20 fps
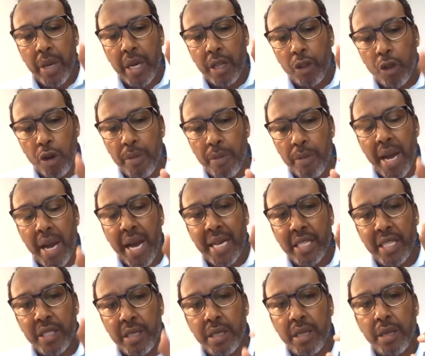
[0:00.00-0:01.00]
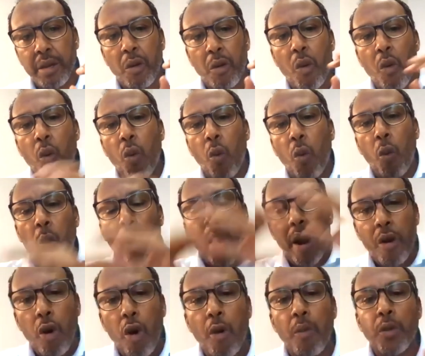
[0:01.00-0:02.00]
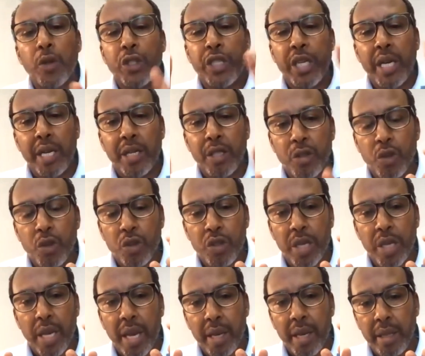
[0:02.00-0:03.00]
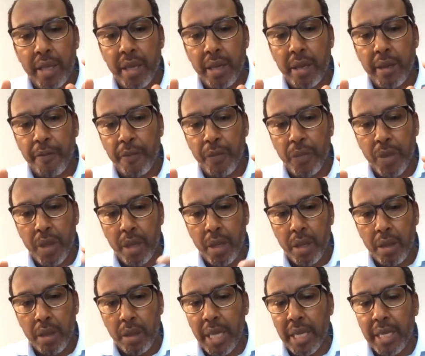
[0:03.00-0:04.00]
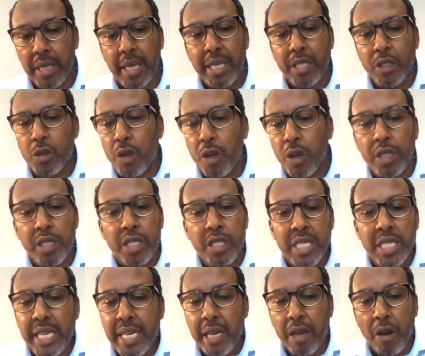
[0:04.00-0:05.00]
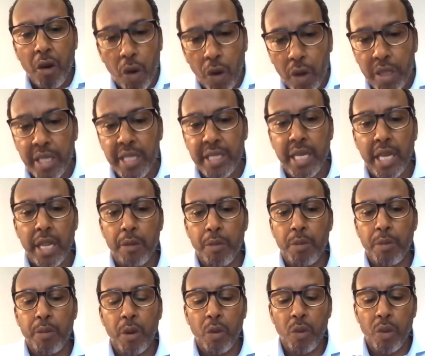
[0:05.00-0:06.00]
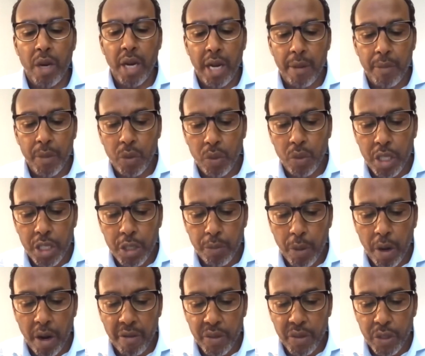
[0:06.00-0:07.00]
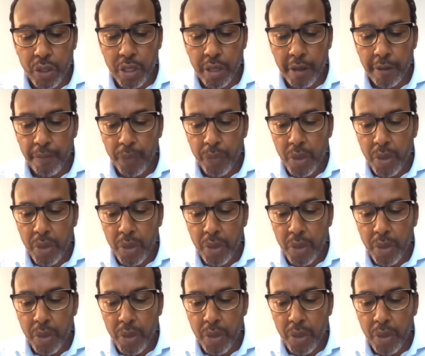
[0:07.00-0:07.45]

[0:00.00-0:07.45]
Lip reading: Manitoba as one homogeneous society that does not see all these other people who are coming to this province.